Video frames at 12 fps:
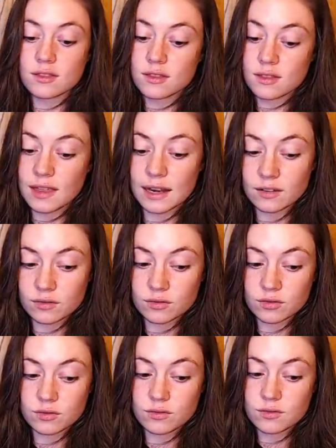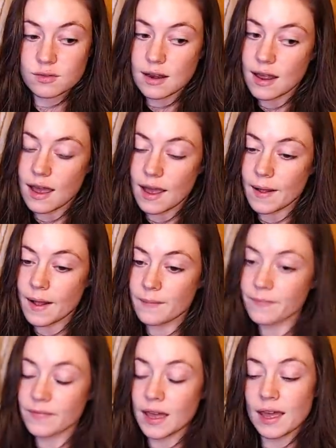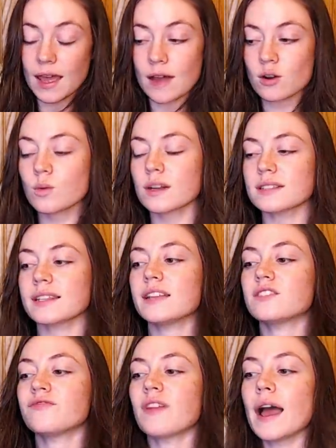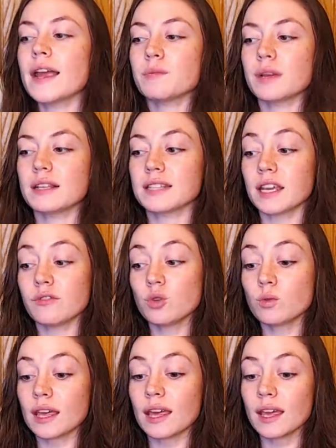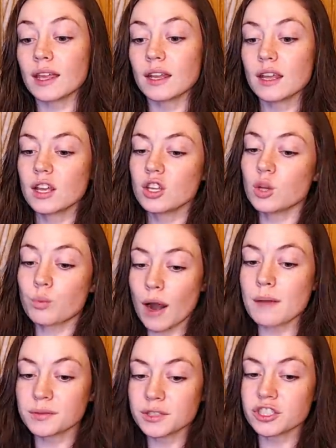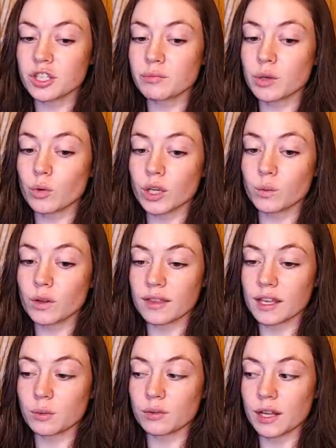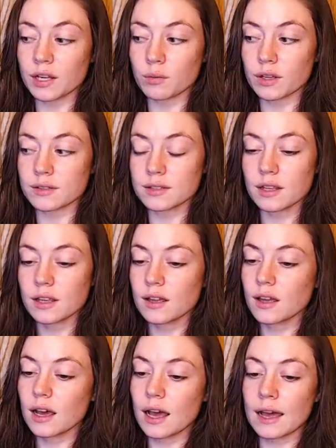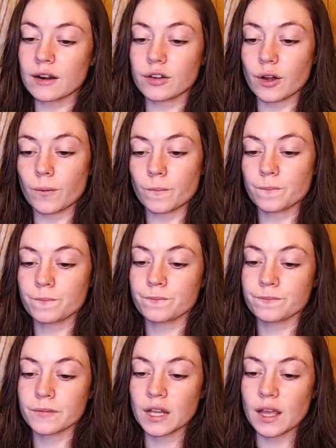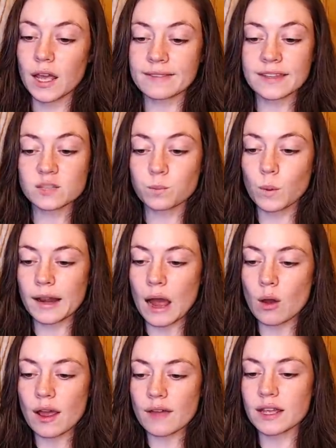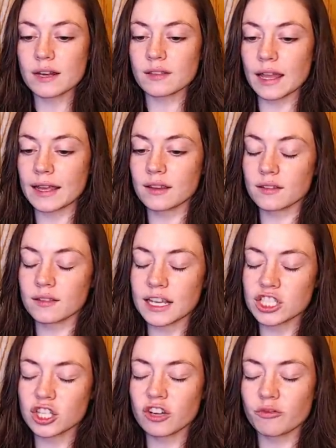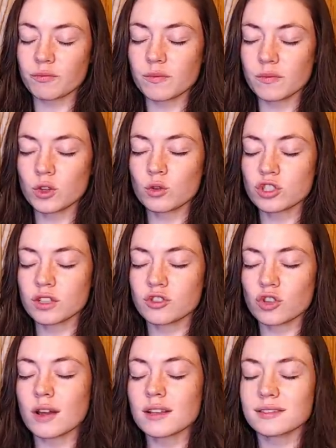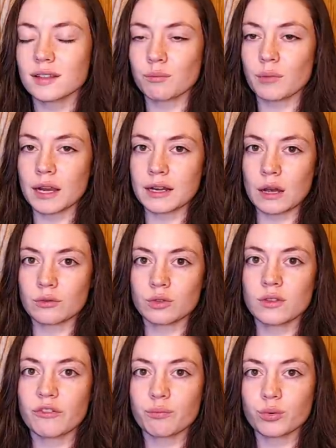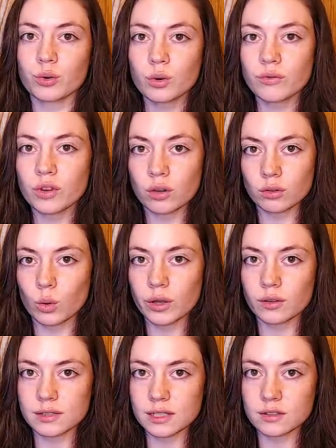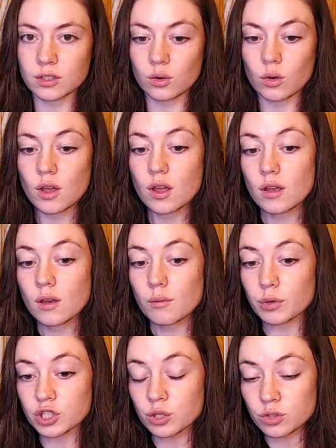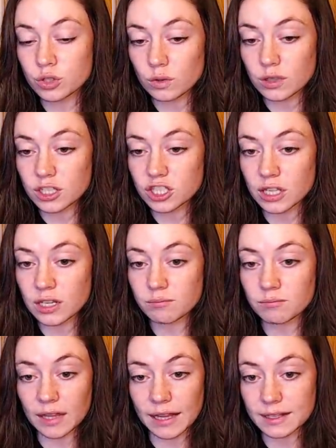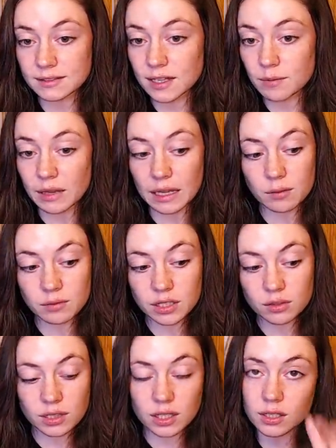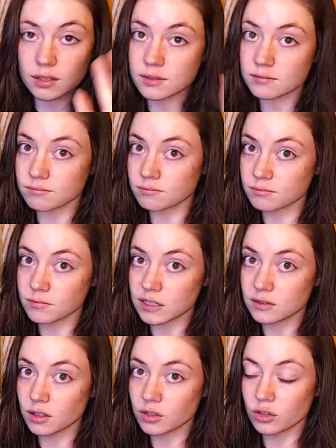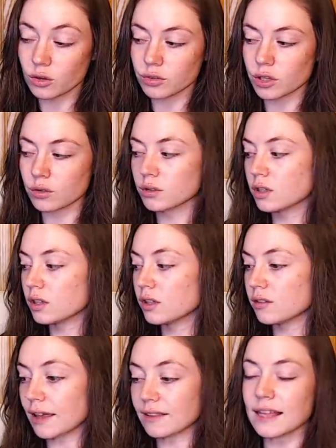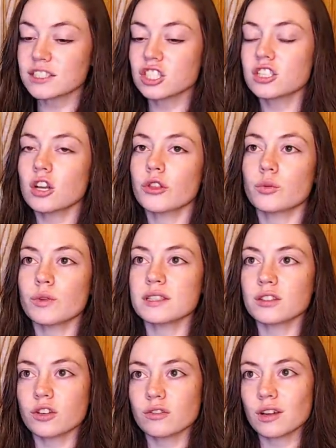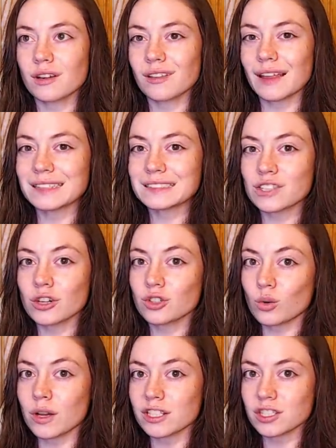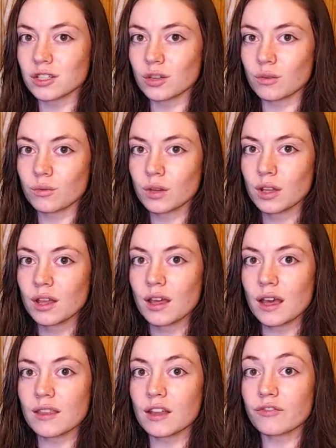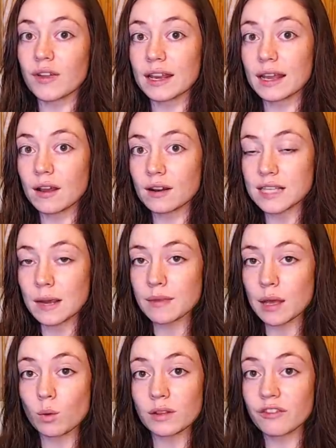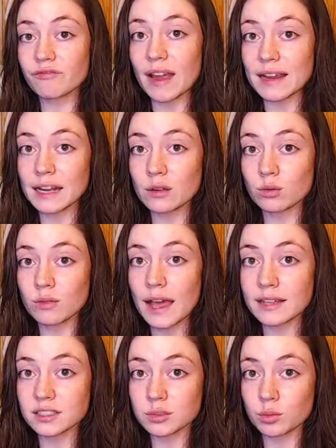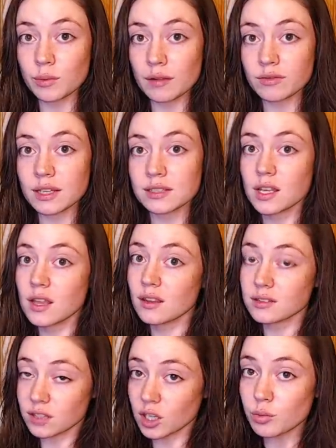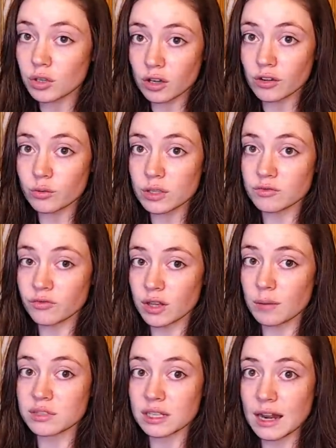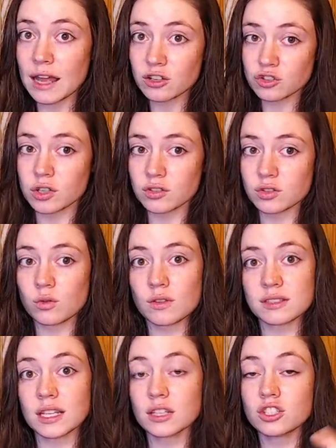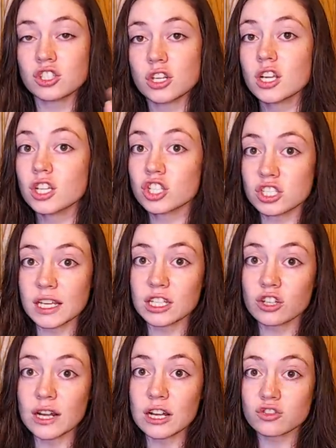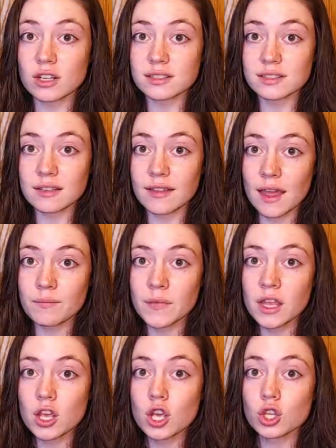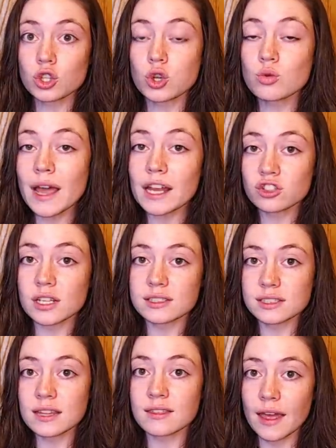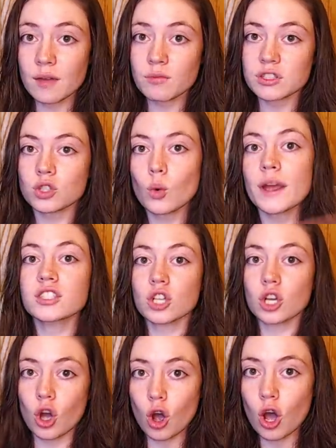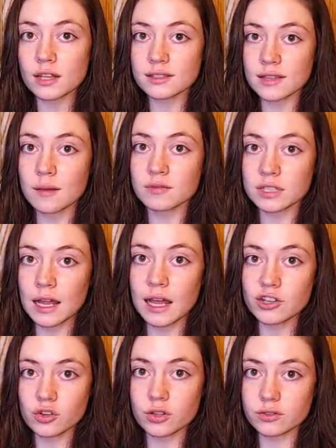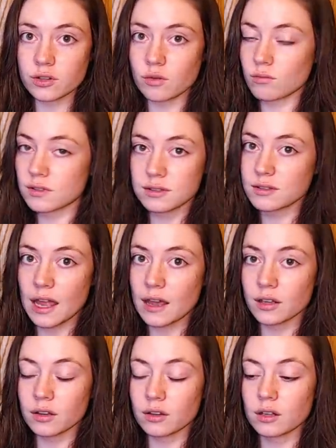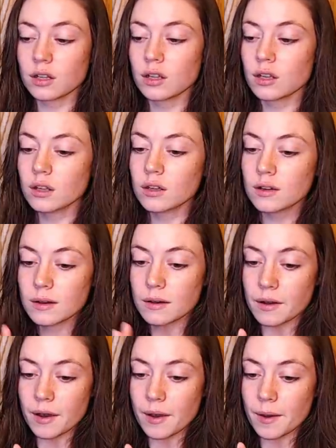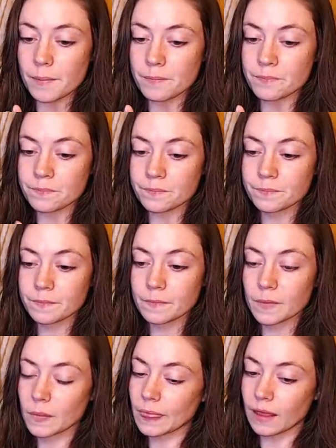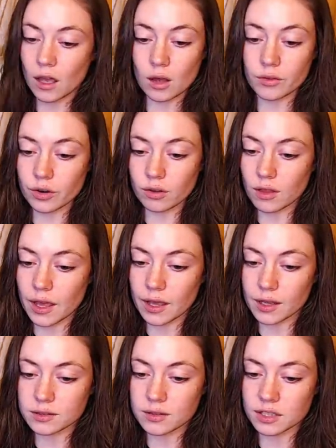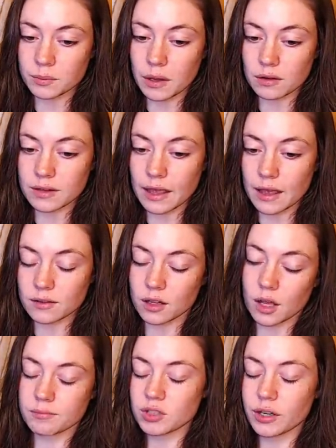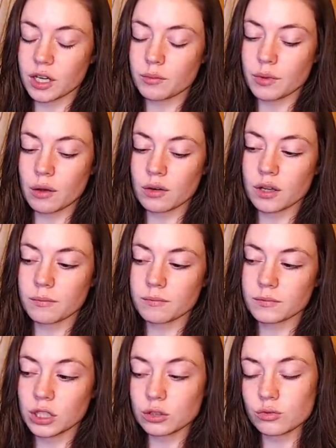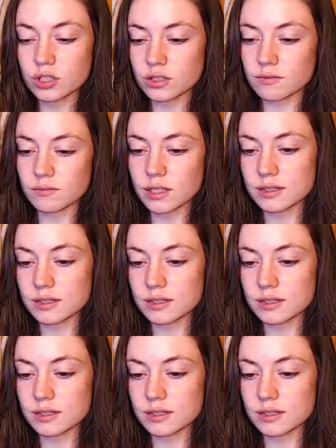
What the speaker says: then I don't want to say it's fine, but it's like, if you can't, you probably shouldn't be working with anyone anyways. I don't know. At this point, how have they, like, they should have, you should trust them by now, dude. They've proved their loyalty to you. But you doing this shit, like I said, making them kill kids, that's another no-no. Like, that's just another reason they're gonna, like, start to question you. And then finding out on top of that, when they find out you lied to them about this, it's gonna be another reason for them to not trust you. This, like, just like you're not trusting them, you not trusting them is going to cause them to not trust you. This is not good. How they're alike, I talked about that. I'm talking about, Lelouch and his